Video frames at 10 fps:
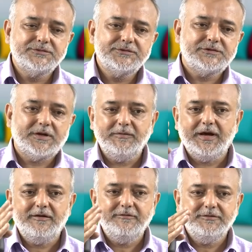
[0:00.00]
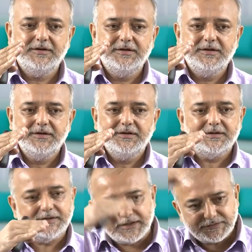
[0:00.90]
Some have
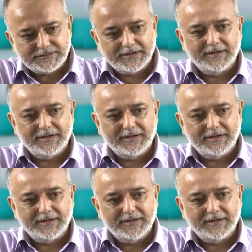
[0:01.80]
national